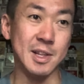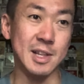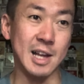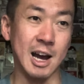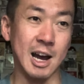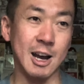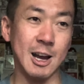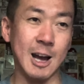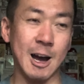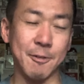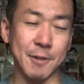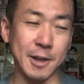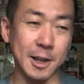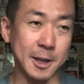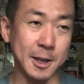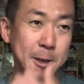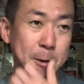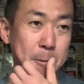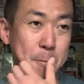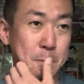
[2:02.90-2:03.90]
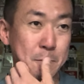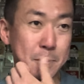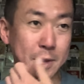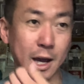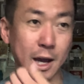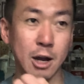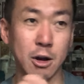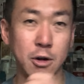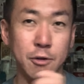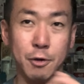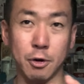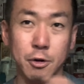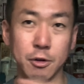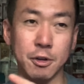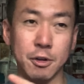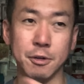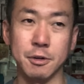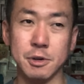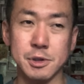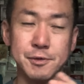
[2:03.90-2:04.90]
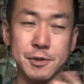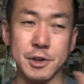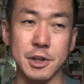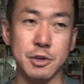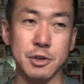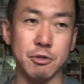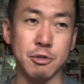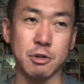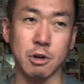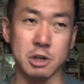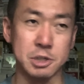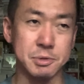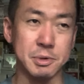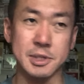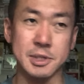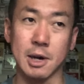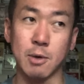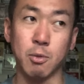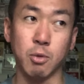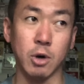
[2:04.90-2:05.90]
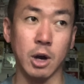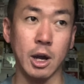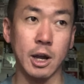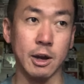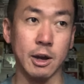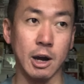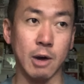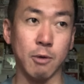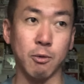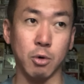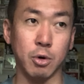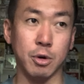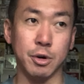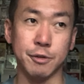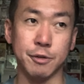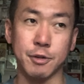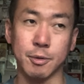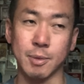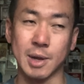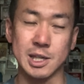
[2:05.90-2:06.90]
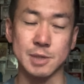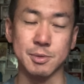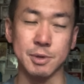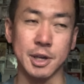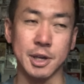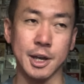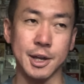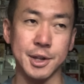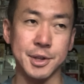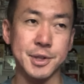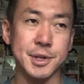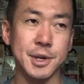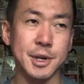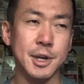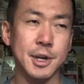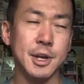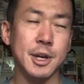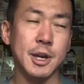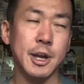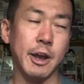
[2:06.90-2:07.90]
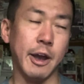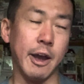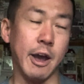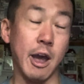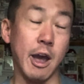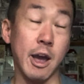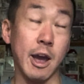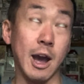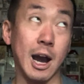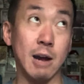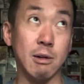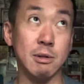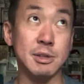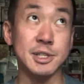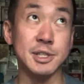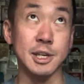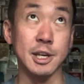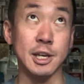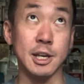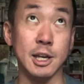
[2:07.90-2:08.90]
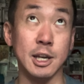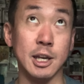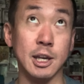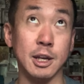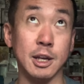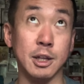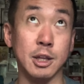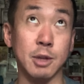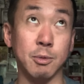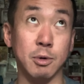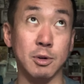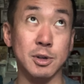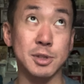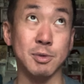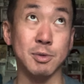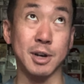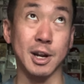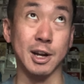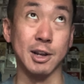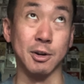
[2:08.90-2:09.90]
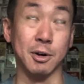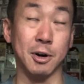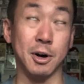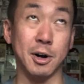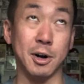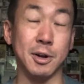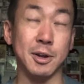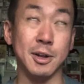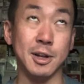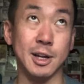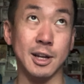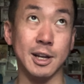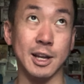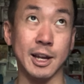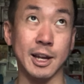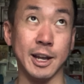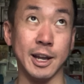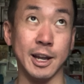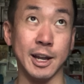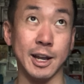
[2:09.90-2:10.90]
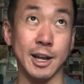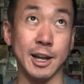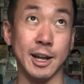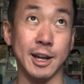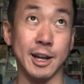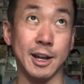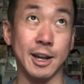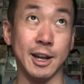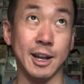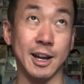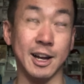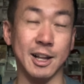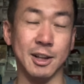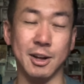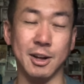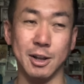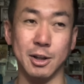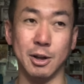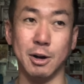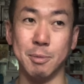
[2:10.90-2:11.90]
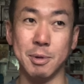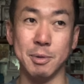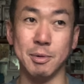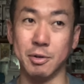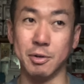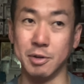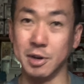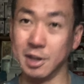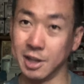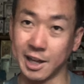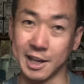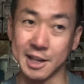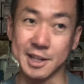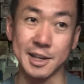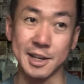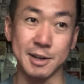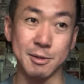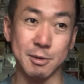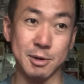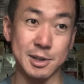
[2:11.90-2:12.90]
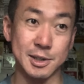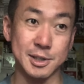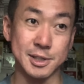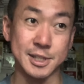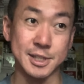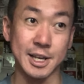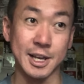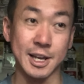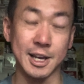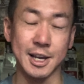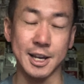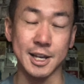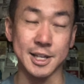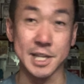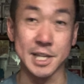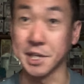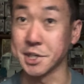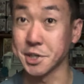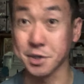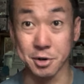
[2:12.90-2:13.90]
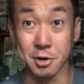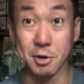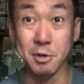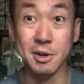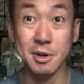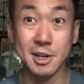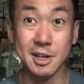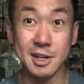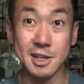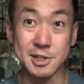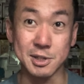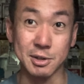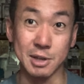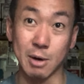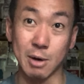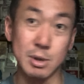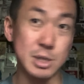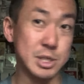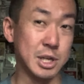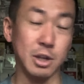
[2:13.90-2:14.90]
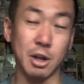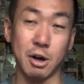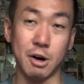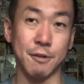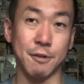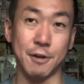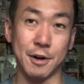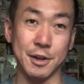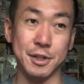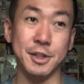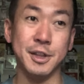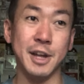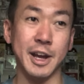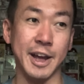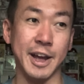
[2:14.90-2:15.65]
I think out of all those three new cosplays I've worn from last weekend, I would say the most one I got, a lot of people really liked it, was Tentacruel. So that was a lot of fun.